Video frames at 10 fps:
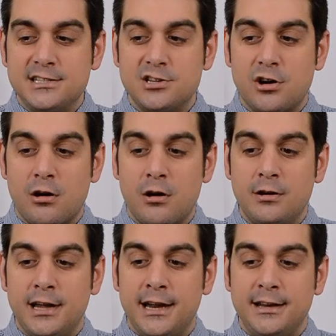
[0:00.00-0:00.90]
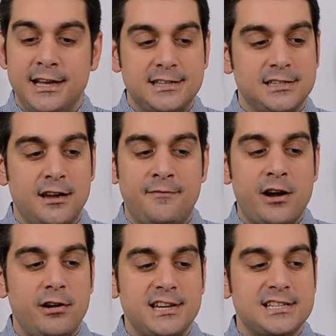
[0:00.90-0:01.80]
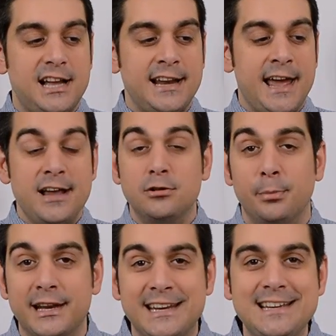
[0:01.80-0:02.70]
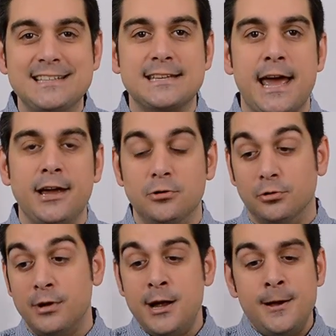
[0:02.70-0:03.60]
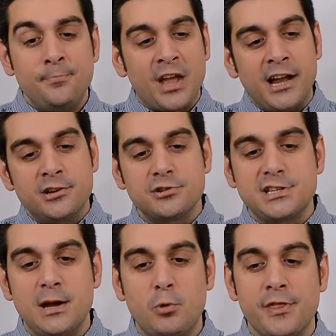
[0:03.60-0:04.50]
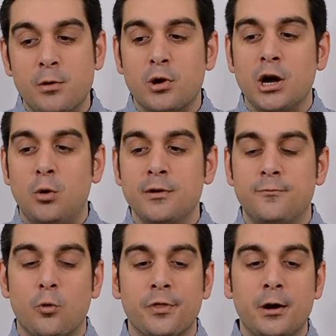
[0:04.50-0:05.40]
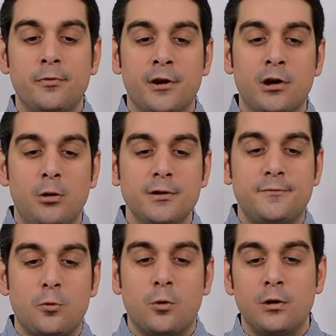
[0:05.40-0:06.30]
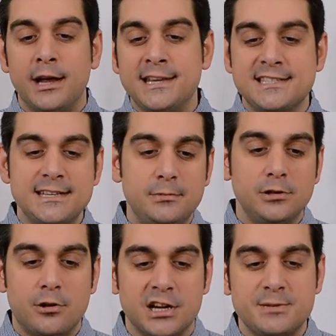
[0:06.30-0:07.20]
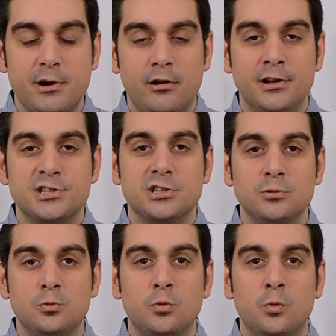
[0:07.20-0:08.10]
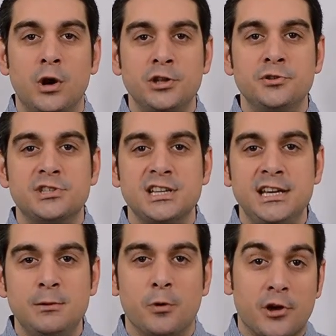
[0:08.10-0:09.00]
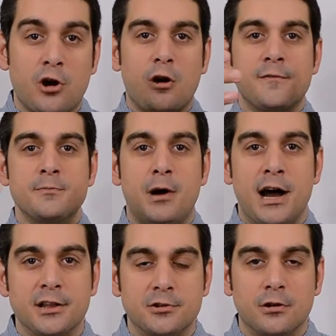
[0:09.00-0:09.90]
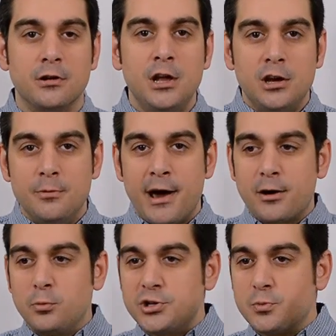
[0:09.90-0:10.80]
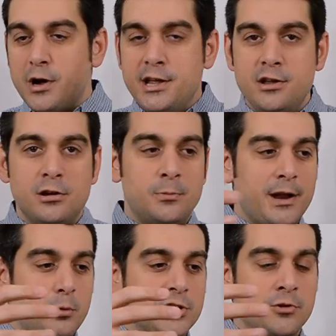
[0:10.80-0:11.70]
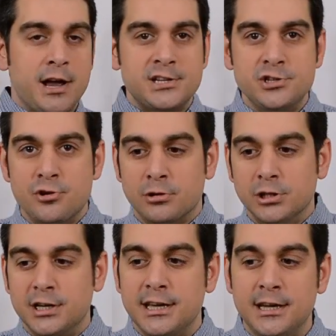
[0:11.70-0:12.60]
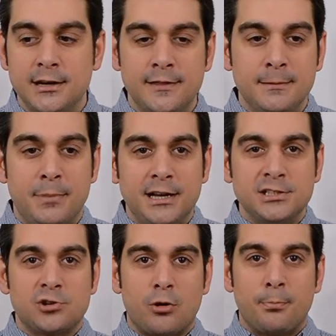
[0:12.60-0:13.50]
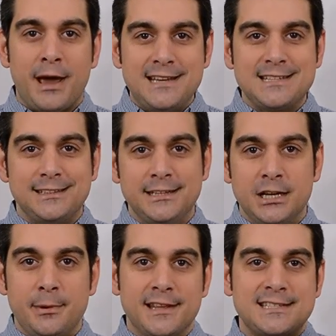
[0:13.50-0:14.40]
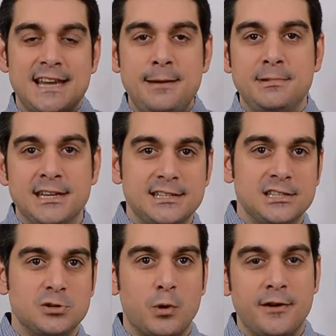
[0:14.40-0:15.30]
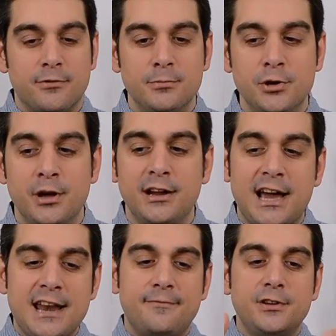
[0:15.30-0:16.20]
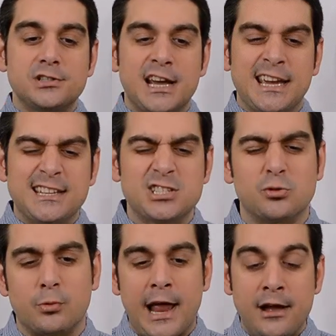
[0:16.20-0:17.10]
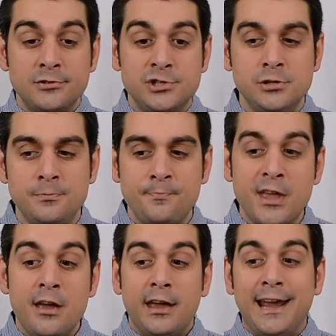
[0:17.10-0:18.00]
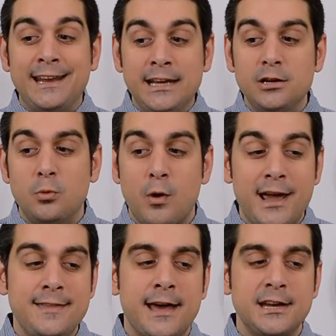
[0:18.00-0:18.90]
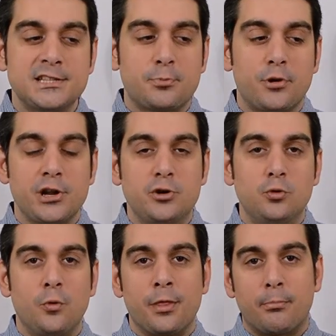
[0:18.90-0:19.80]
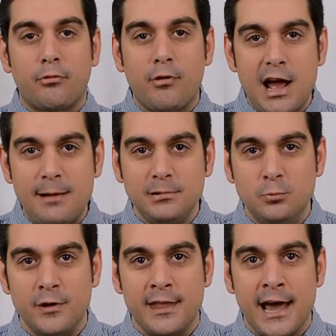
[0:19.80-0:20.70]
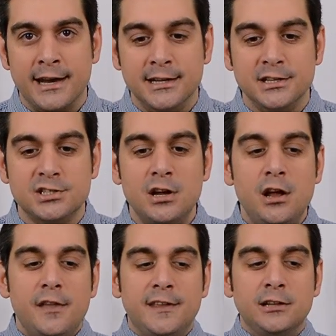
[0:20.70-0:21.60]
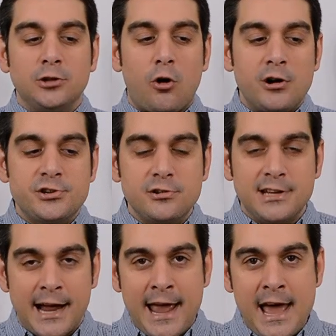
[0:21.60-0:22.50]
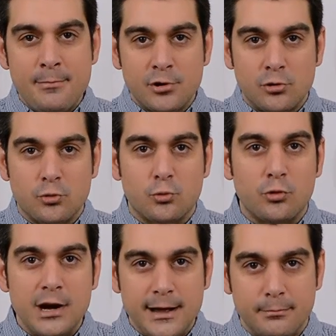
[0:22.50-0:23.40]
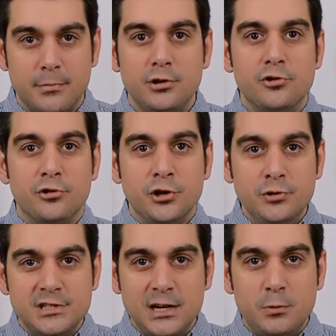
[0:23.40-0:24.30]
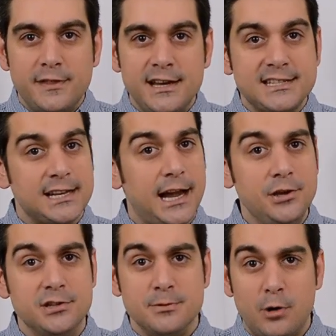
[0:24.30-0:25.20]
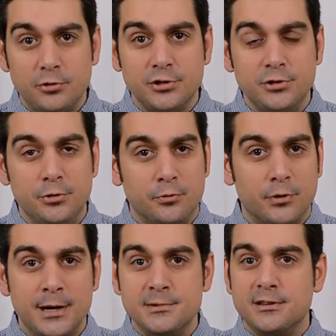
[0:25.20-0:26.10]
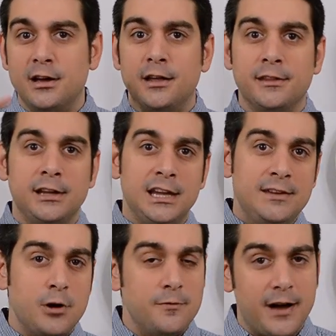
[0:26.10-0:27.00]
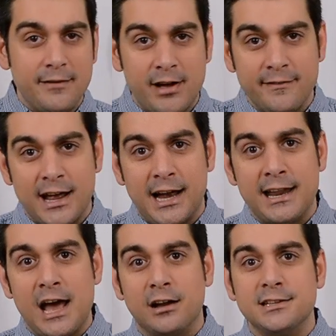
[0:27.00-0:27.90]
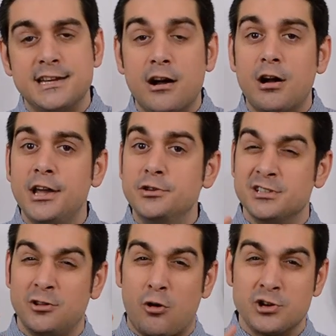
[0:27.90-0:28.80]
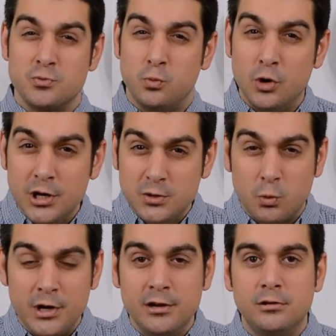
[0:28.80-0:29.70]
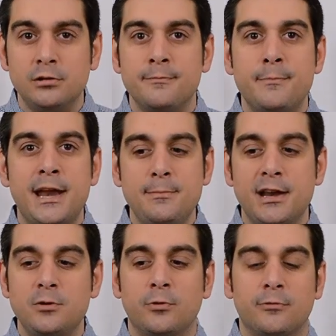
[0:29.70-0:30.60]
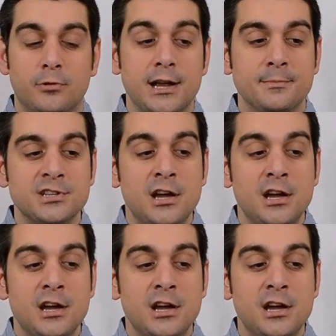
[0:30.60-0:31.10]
a turn and it's a very slight angle, but it is angled. I understand what they were going for. They're going for a similar experience to what you see with a curved monitor. No matter which way, no matter what direction you're looking, the buttons are basically going to be the same distance away from you, and it kind of feels like it surrounds you. And in a way, that is pretty cool. The problem with that is the larger diameter rim you're using with this, and I use a multitude of rims, the Evo 599 Alcantara, I use a large wood wheel, many rims.